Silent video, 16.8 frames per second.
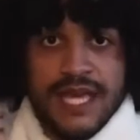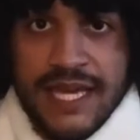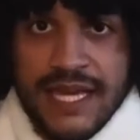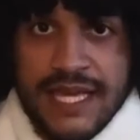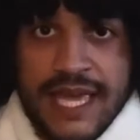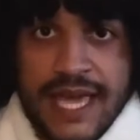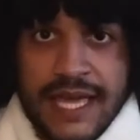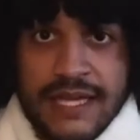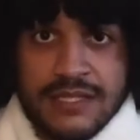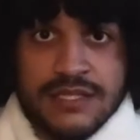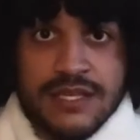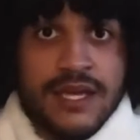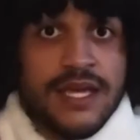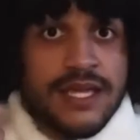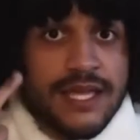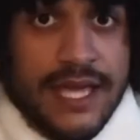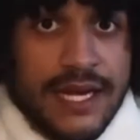candy canes,
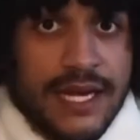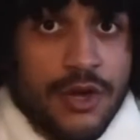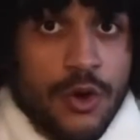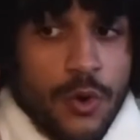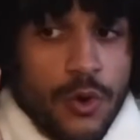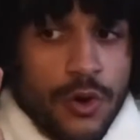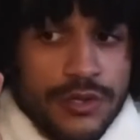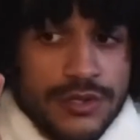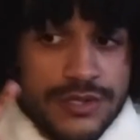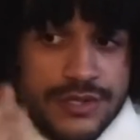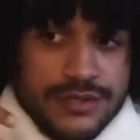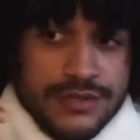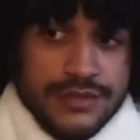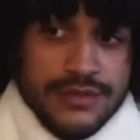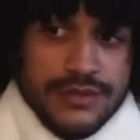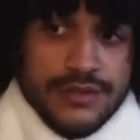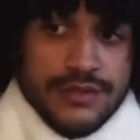candy
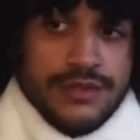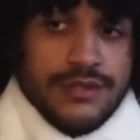corns,